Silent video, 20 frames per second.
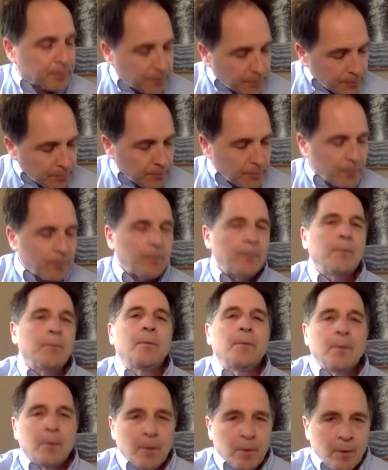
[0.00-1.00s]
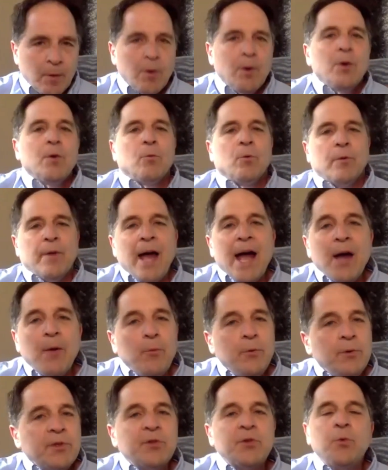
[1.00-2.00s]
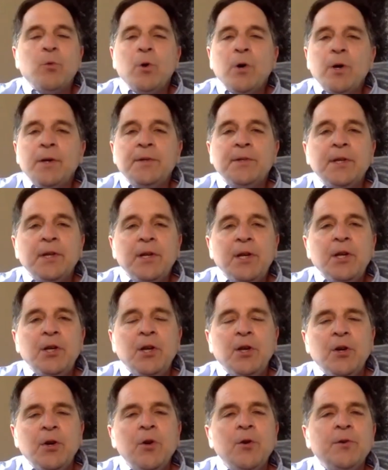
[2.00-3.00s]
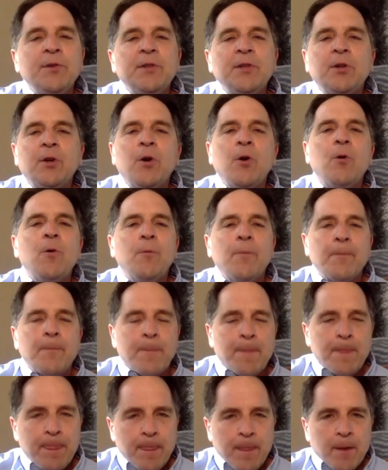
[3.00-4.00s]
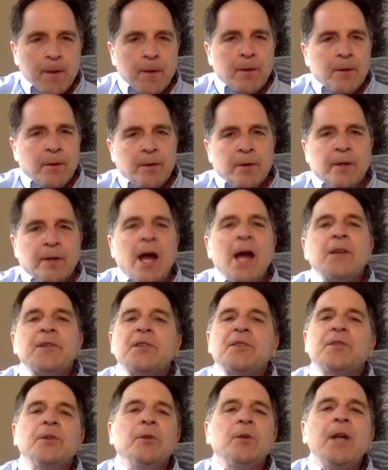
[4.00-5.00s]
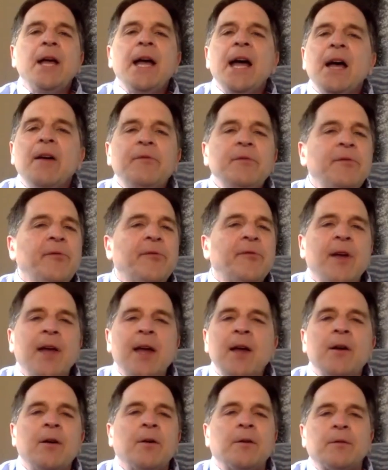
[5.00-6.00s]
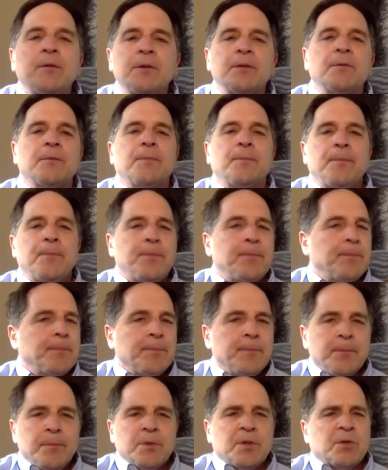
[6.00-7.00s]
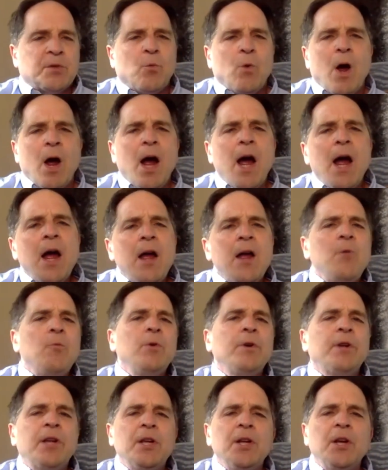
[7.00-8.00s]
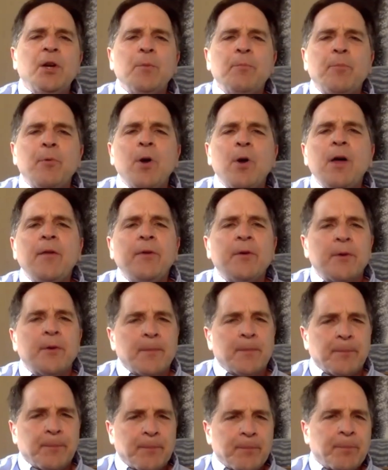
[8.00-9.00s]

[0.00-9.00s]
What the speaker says: Well, that was 20 years ago. I still haven't found just why we'll kick a brother